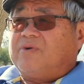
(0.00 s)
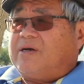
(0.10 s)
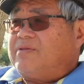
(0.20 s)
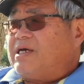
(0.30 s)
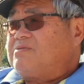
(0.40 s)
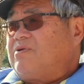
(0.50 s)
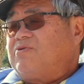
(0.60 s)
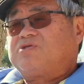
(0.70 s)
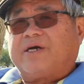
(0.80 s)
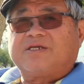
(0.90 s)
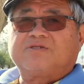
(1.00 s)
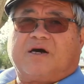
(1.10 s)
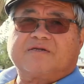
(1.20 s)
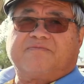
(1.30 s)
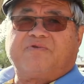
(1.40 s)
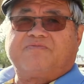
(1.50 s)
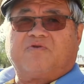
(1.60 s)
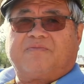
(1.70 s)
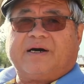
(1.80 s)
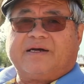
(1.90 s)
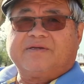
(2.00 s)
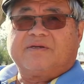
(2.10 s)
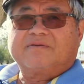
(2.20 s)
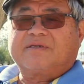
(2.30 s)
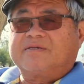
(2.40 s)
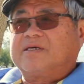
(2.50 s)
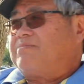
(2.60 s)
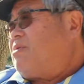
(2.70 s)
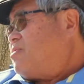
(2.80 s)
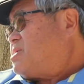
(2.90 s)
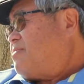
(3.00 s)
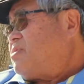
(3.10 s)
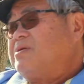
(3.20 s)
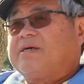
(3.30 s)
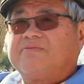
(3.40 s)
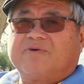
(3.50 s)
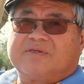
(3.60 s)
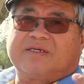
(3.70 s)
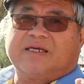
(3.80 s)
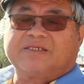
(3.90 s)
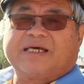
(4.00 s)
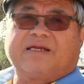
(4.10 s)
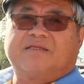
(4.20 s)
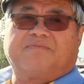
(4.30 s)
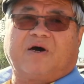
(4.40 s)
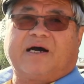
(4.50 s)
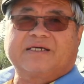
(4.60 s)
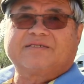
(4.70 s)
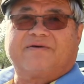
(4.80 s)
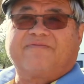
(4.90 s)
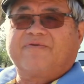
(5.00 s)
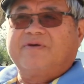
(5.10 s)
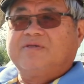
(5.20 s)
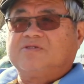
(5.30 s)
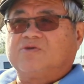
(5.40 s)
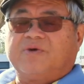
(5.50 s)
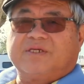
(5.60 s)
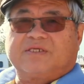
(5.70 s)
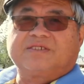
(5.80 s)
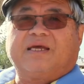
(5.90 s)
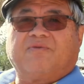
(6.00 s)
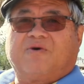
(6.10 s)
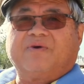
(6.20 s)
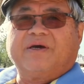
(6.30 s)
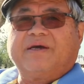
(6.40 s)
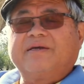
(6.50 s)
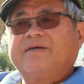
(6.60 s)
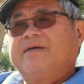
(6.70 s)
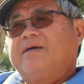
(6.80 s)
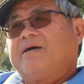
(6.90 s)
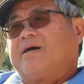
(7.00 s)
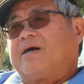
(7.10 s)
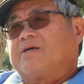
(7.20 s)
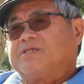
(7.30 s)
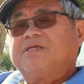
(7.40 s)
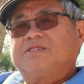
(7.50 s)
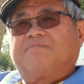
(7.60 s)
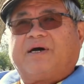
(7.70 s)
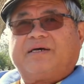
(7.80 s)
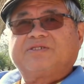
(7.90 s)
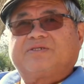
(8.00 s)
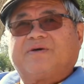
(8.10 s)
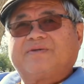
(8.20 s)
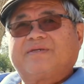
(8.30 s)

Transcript: Well, that's what we're trying to talk to people about. Come up with something that would get us out of the box of doing it the same old way, because it is a milestone.